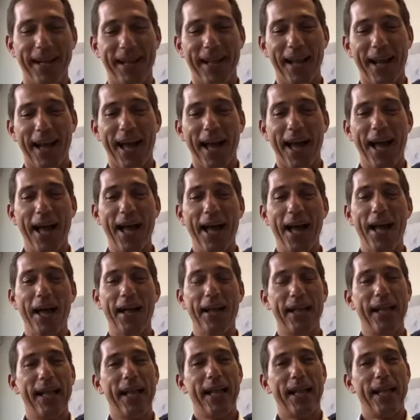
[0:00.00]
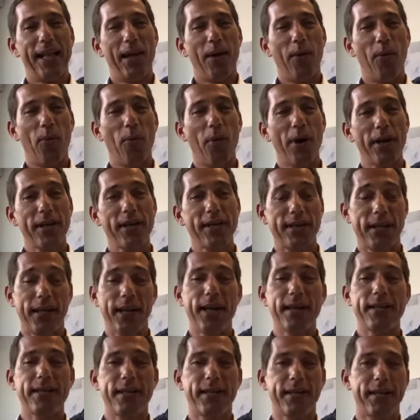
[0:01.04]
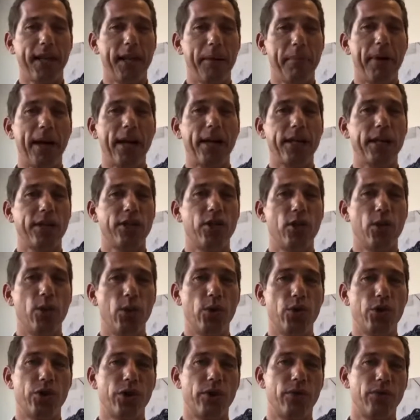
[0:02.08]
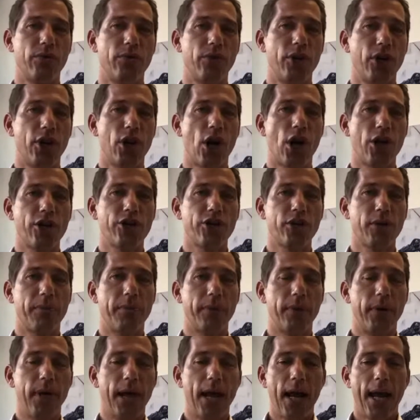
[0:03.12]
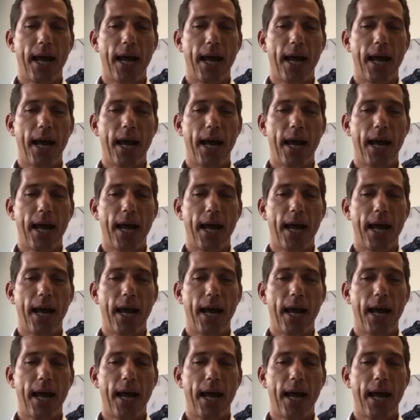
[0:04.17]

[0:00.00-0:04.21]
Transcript: What is it? It's a telematic solution to the customer.